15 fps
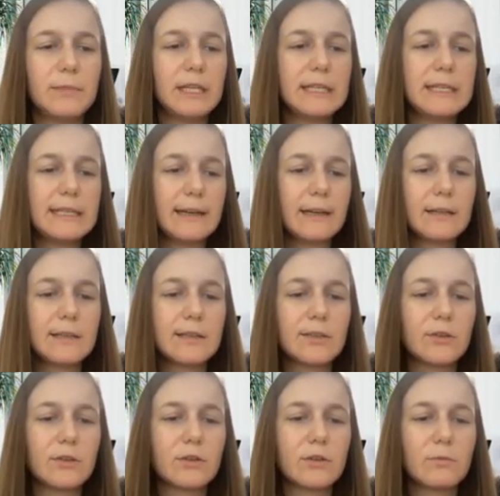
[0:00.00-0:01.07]
milliseconds
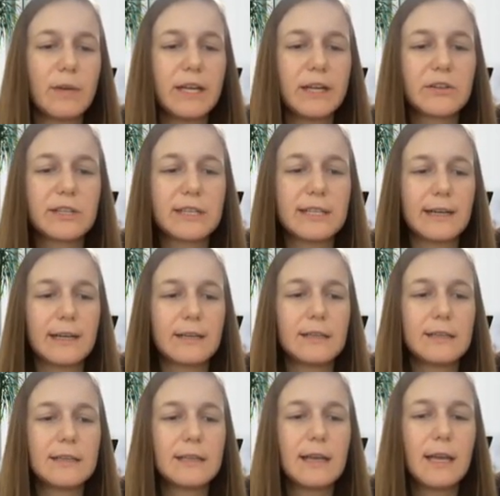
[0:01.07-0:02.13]
or, or
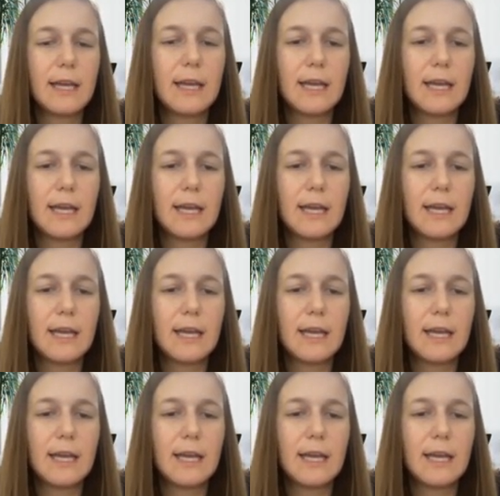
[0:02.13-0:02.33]
microseconds.